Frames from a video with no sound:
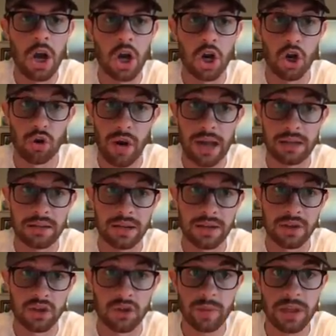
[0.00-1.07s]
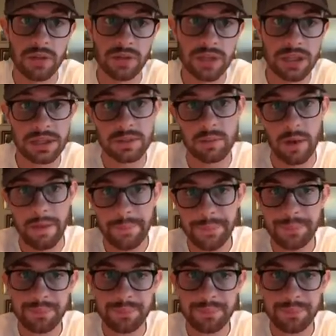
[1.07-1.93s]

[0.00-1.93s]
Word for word: correct in assuming those things. But,